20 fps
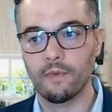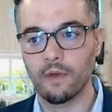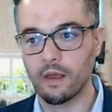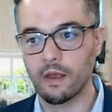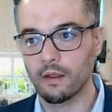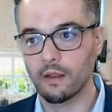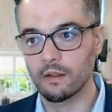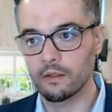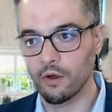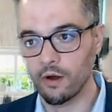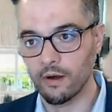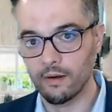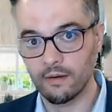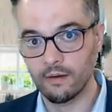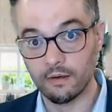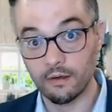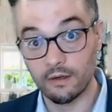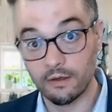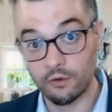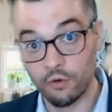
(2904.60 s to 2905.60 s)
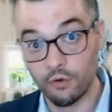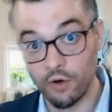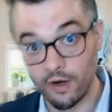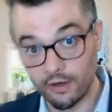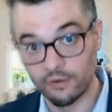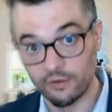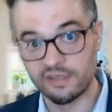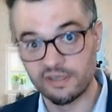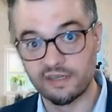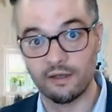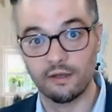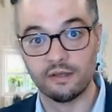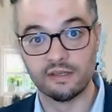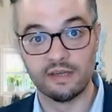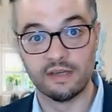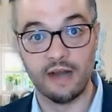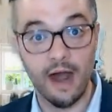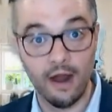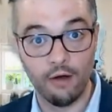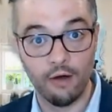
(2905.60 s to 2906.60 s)
learn critical skills and
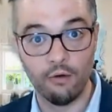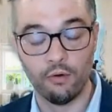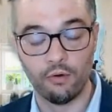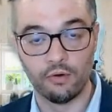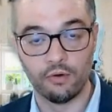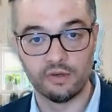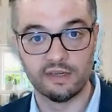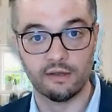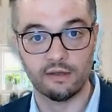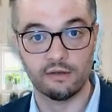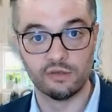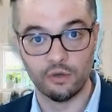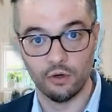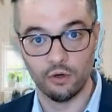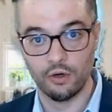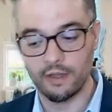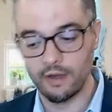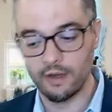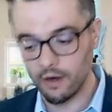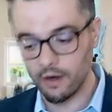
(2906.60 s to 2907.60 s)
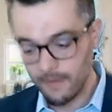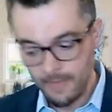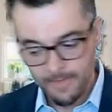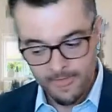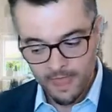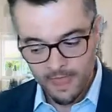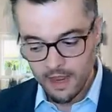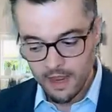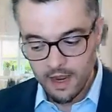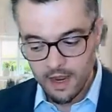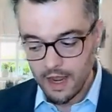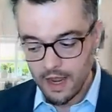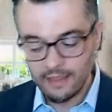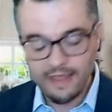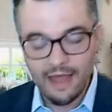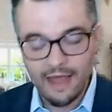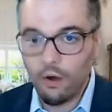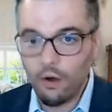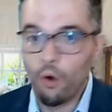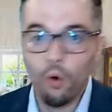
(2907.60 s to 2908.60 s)
higher order skills earlier.
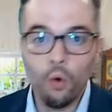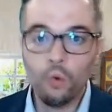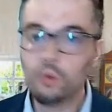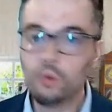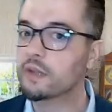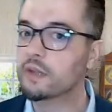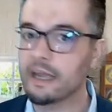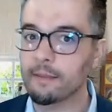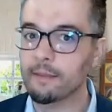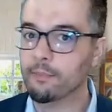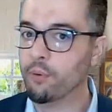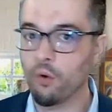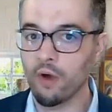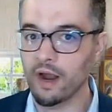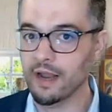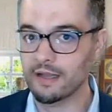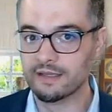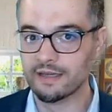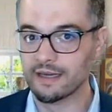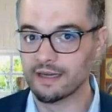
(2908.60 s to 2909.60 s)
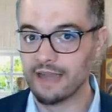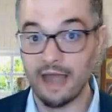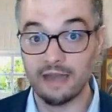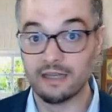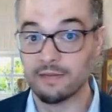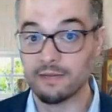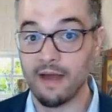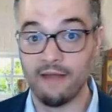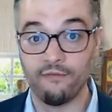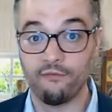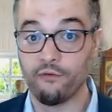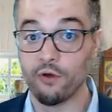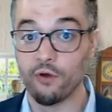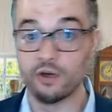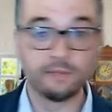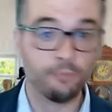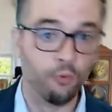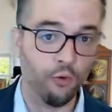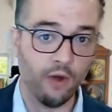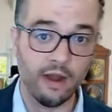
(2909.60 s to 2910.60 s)
That only points, again, to my
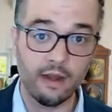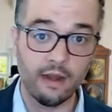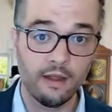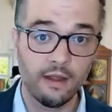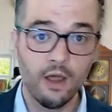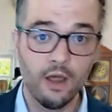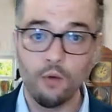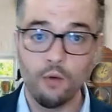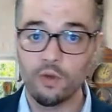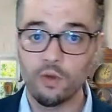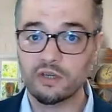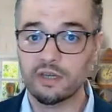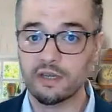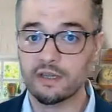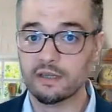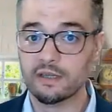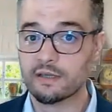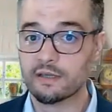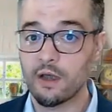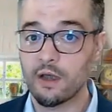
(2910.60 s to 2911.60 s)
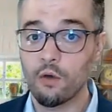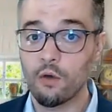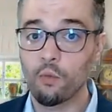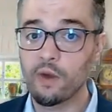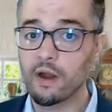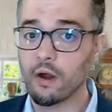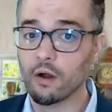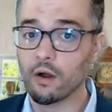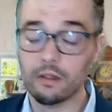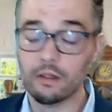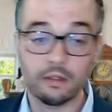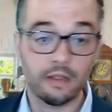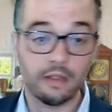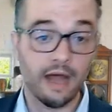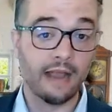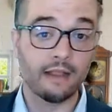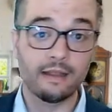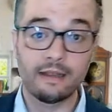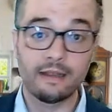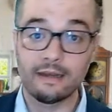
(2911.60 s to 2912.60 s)
first point, which is we are
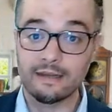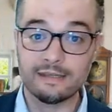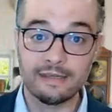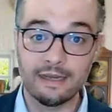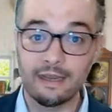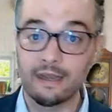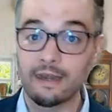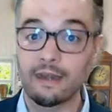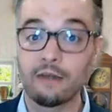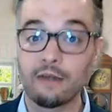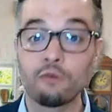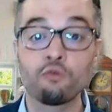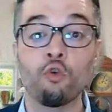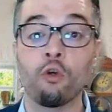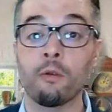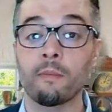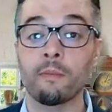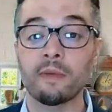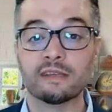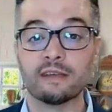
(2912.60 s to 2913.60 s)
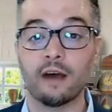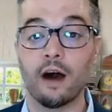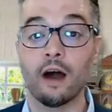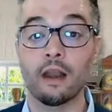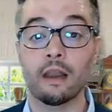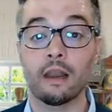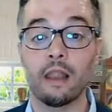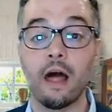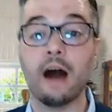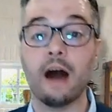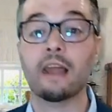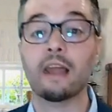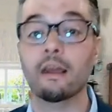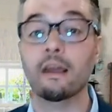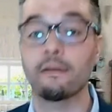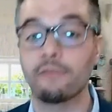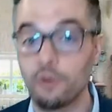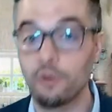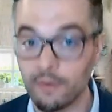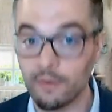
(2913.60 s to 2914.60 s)
likely to see an enormous unlocking of
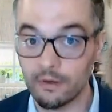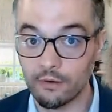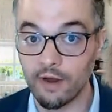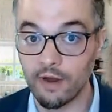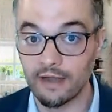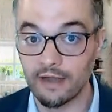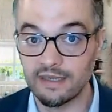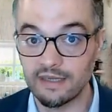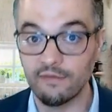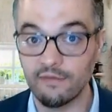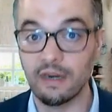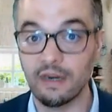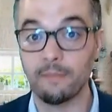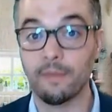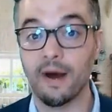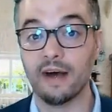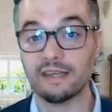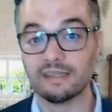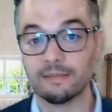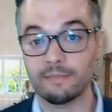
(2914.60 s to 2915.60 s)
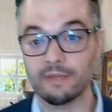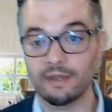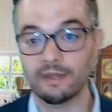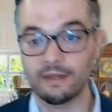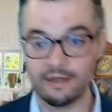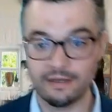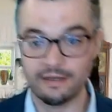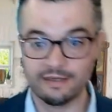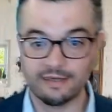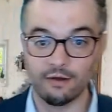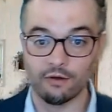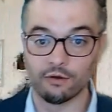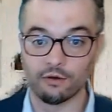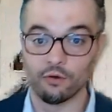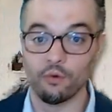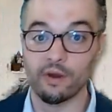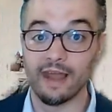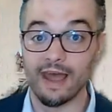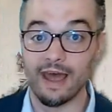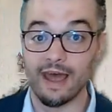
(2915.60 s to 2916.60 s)
human creativity and possibilities here
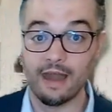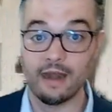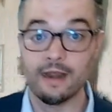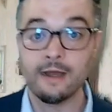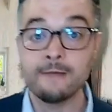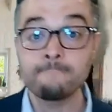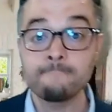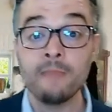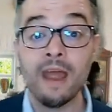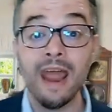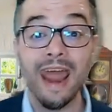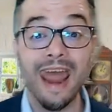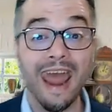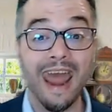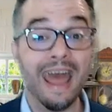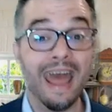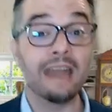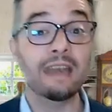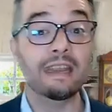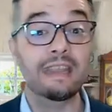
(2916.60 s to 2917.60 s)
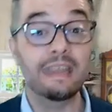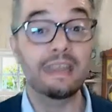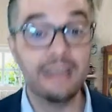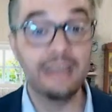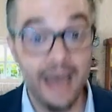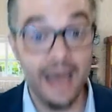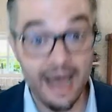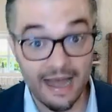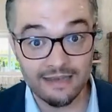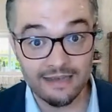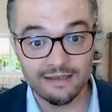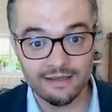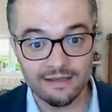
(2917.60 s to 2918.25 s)
going ahead. And yet,